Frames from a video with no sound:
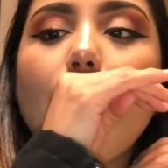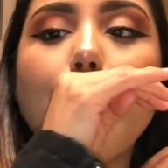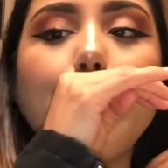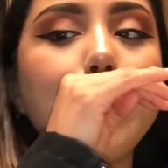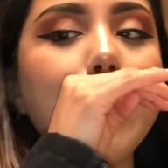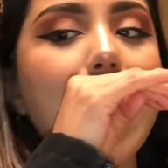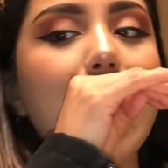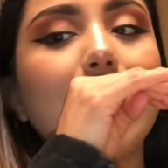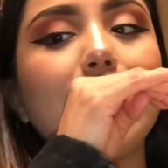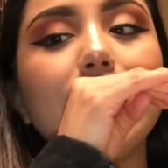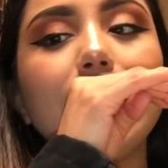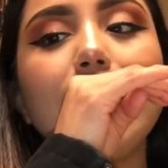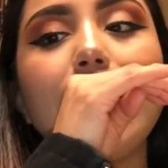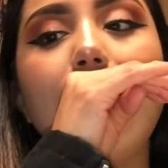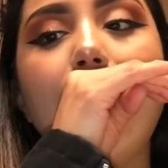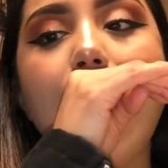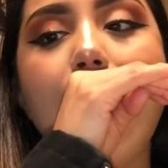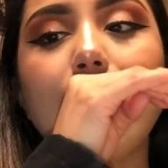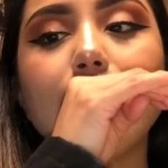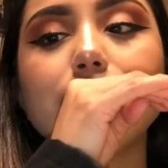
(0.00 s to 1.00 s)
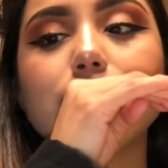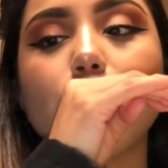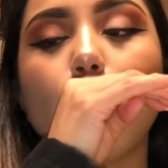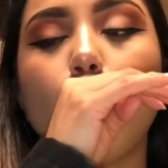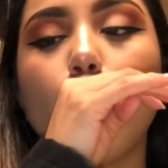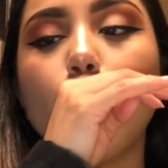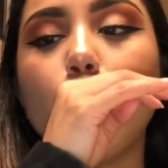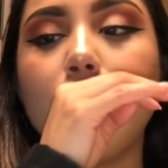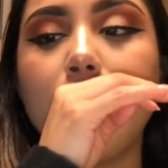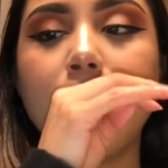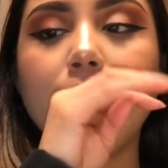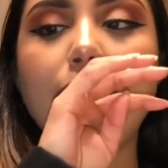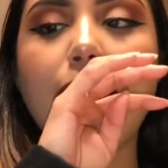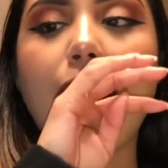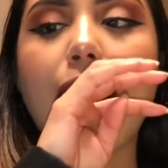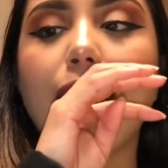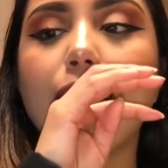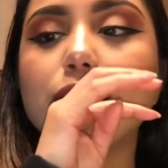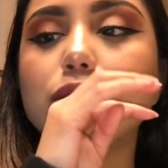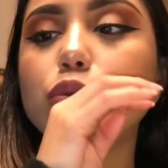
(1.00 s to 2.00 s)
Melly X01
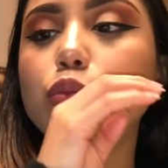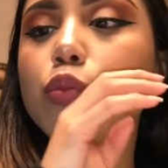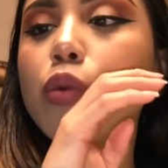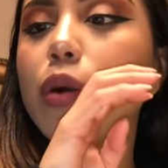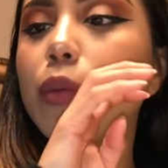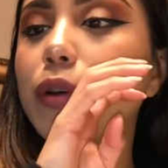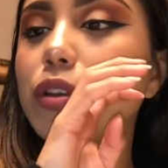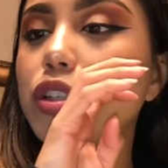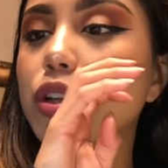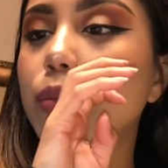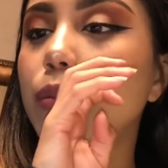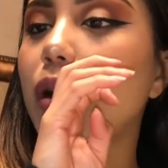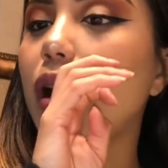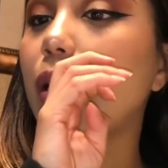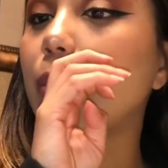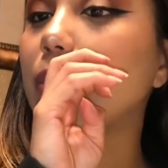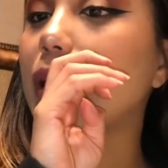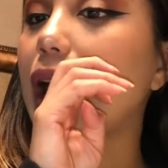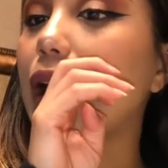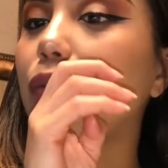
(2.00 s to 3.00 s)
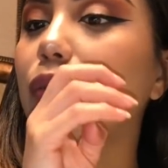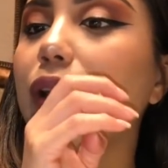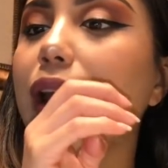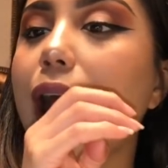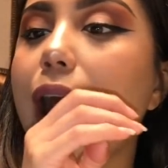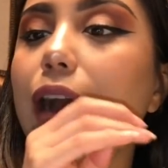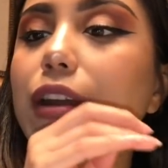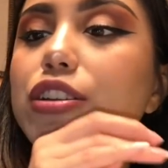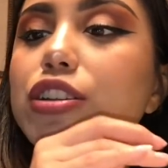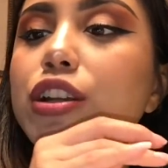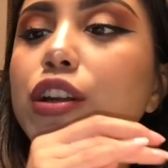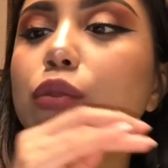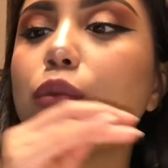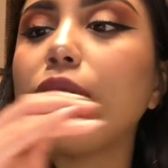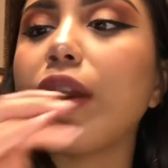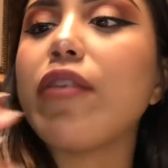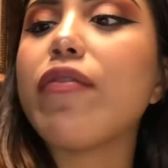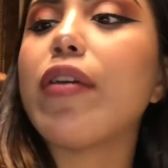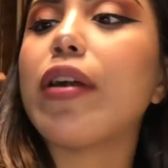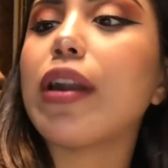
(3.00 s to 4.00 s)
asked, What was your mom dad reaction
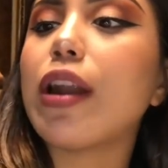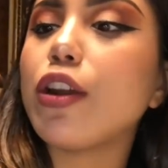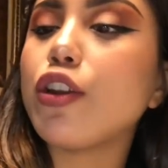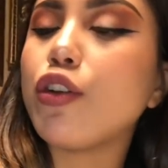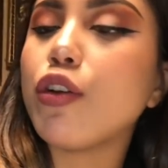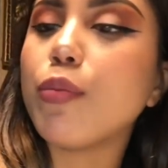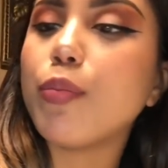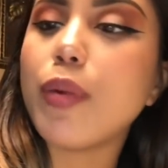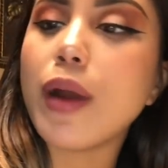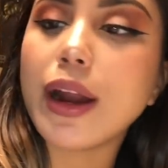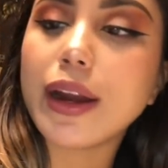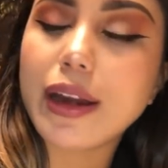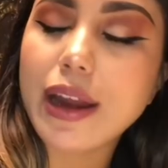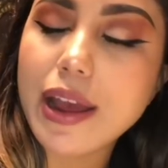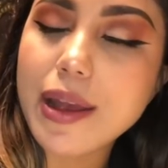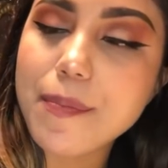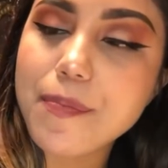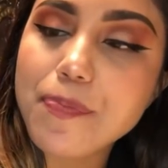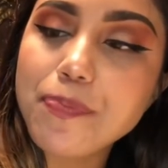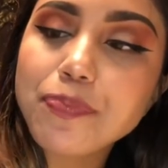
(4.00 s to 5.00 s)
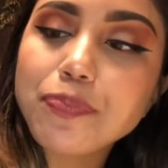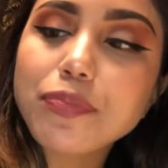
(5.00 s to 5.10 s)
when they found out you were pregnant?